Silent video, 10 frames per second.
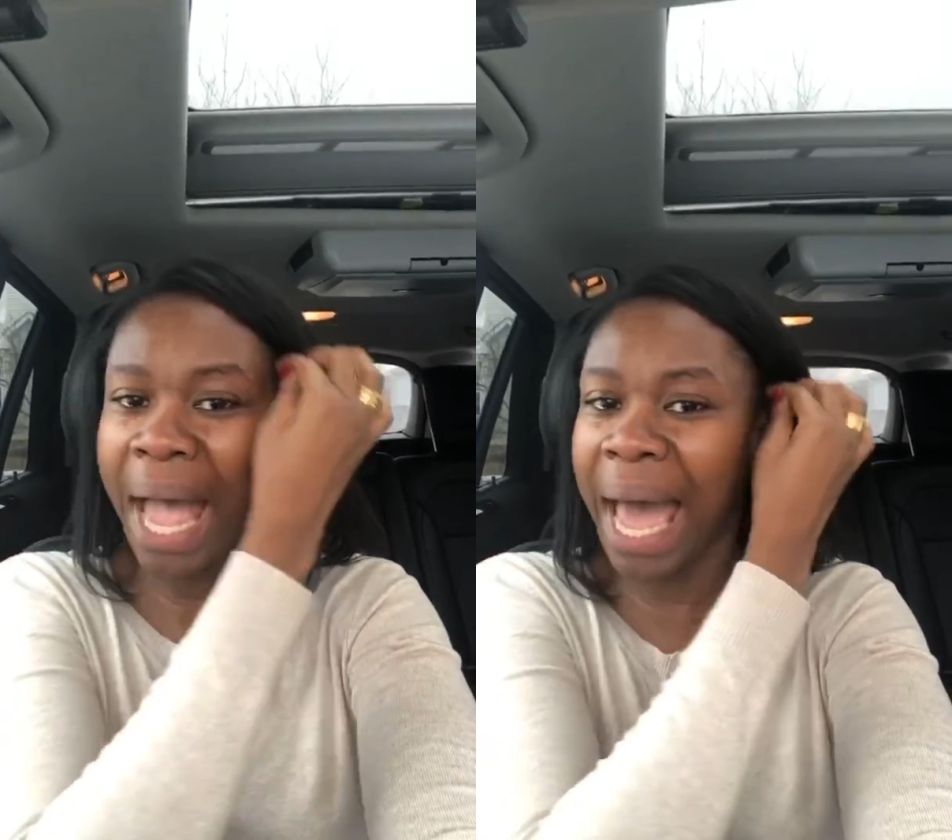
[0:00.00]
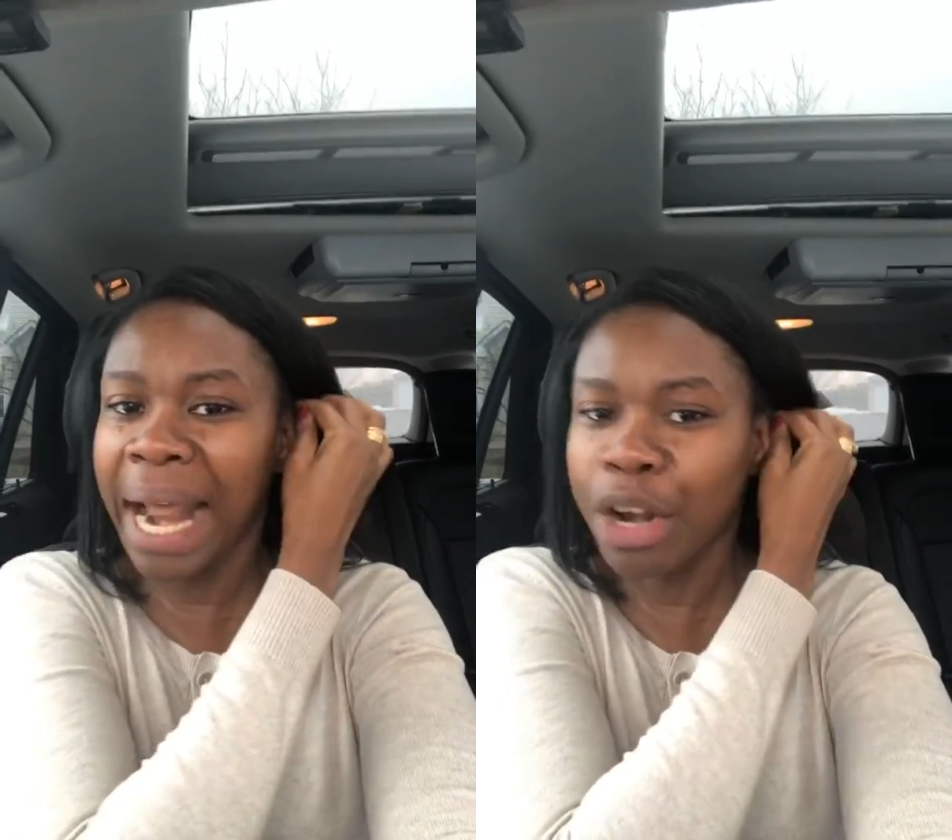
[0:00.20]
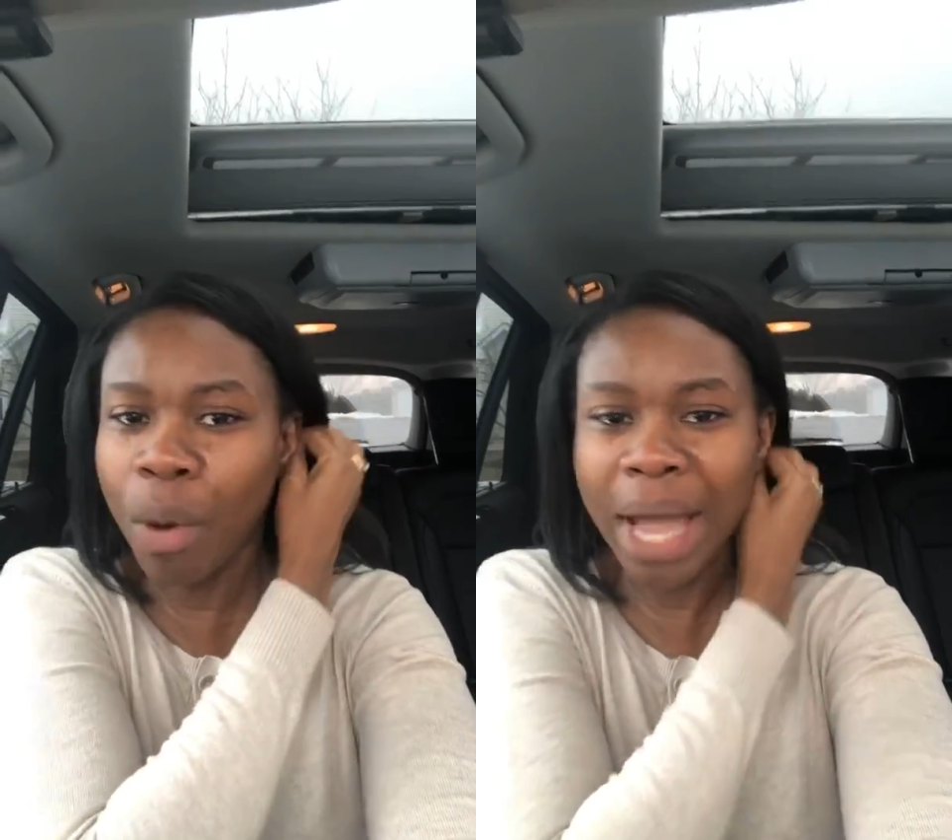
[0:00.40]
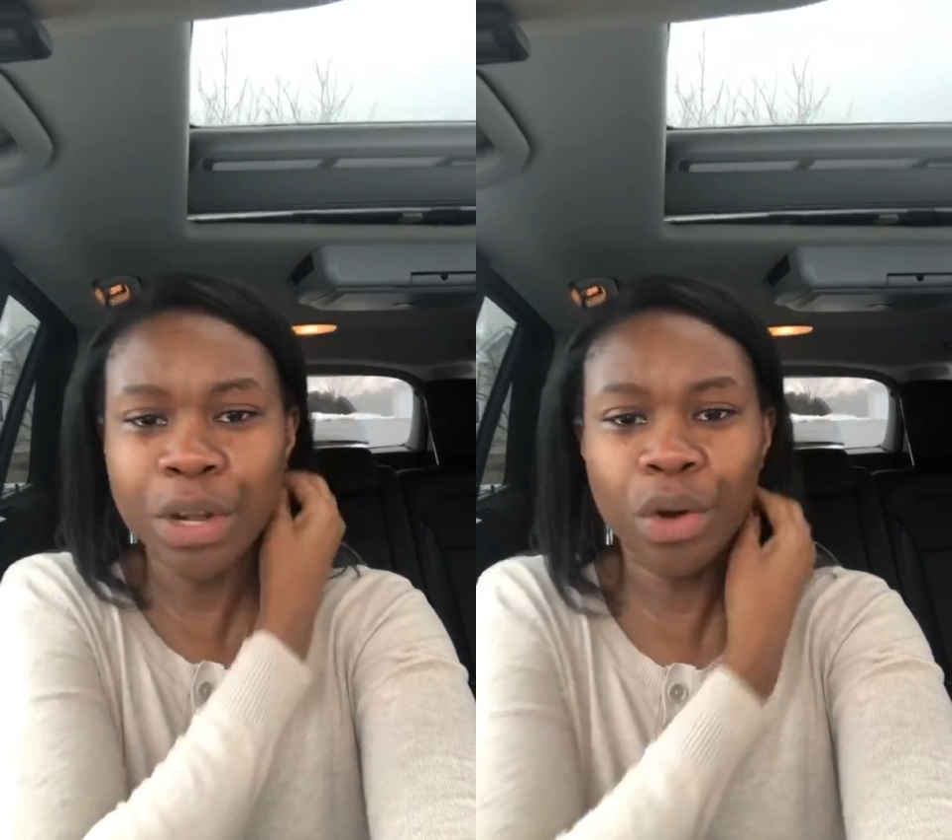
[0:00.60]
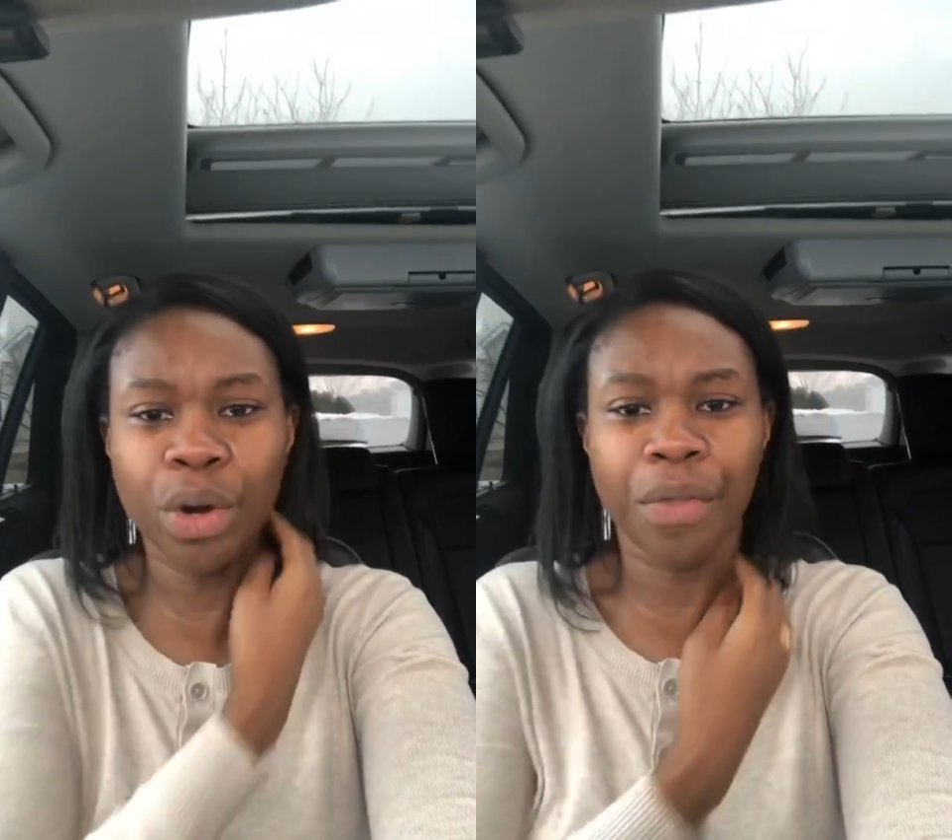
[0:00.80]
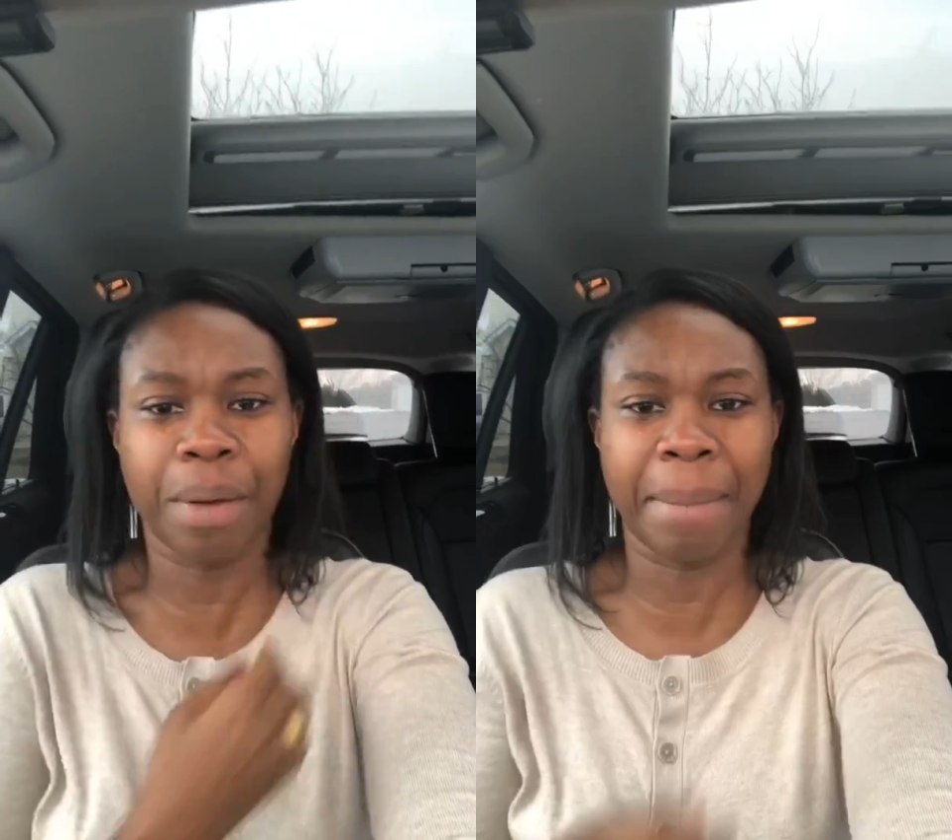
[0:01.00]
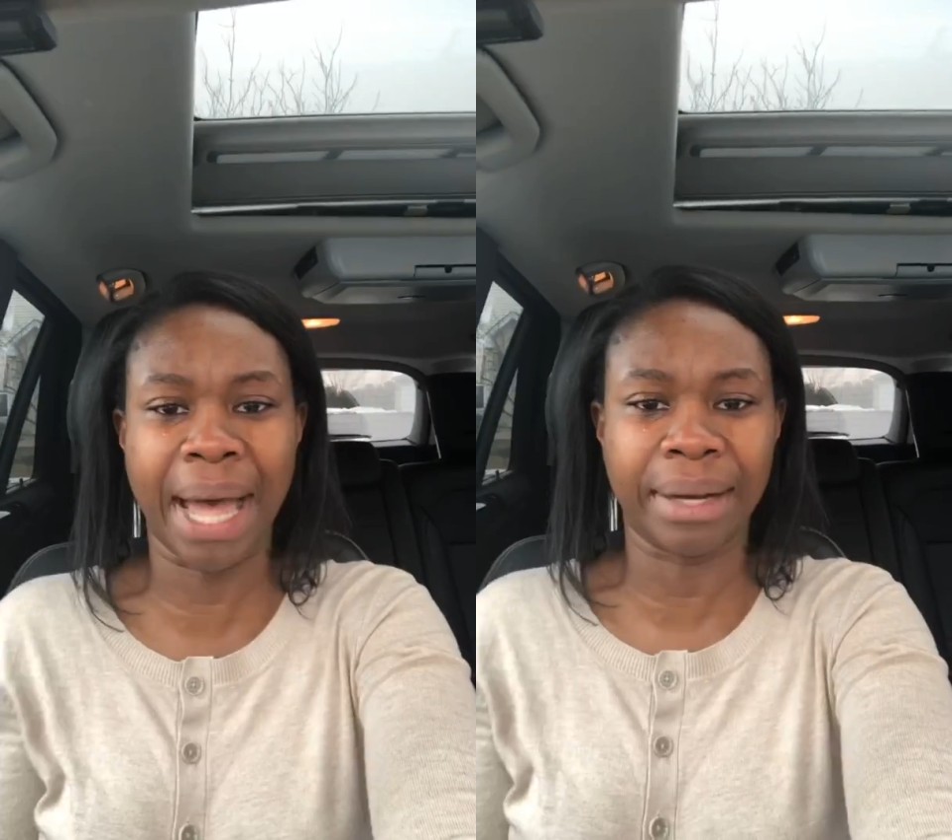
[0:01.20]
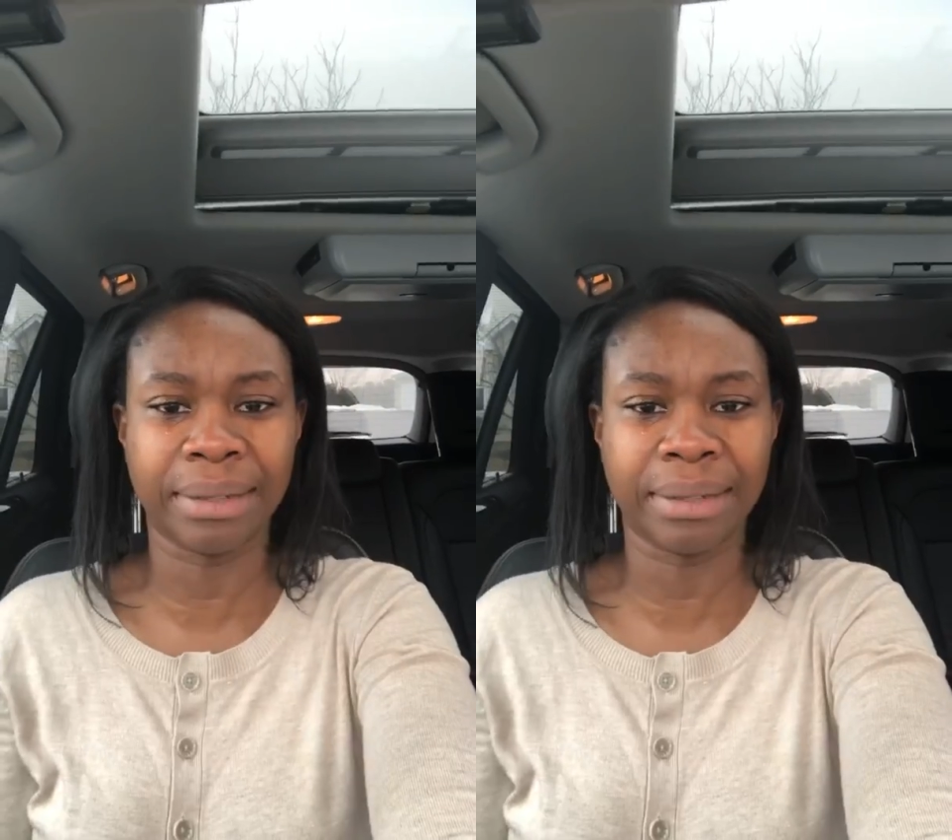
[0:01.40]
And I don't know the man.